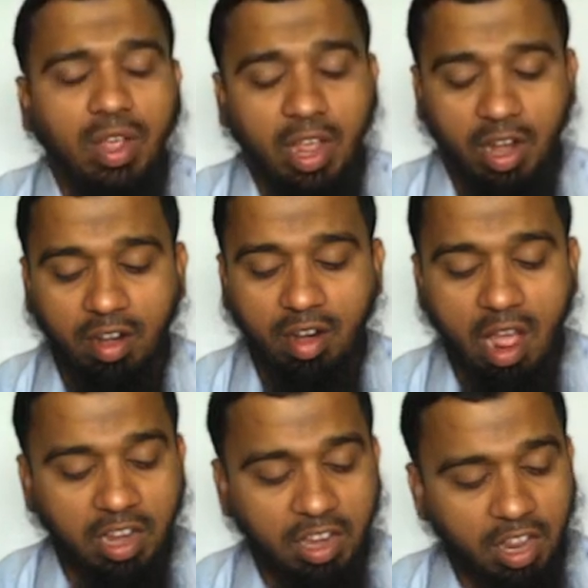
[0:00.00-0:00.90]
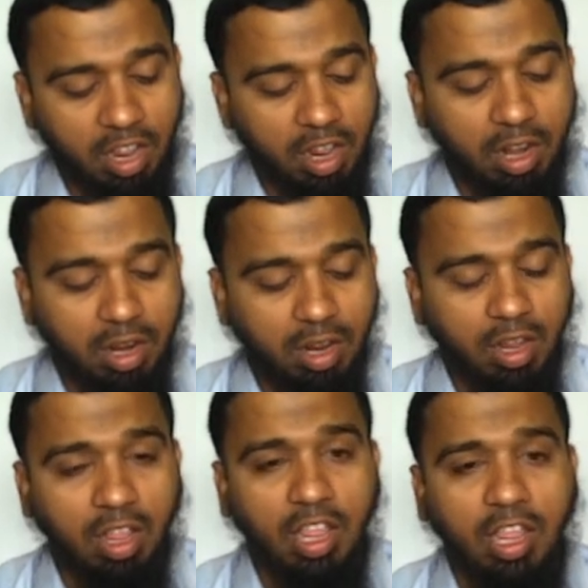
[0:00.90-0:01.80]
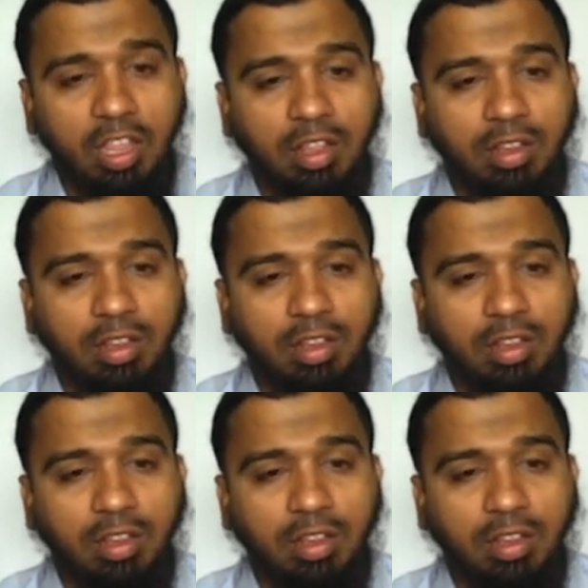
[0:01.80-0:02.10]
and write here e.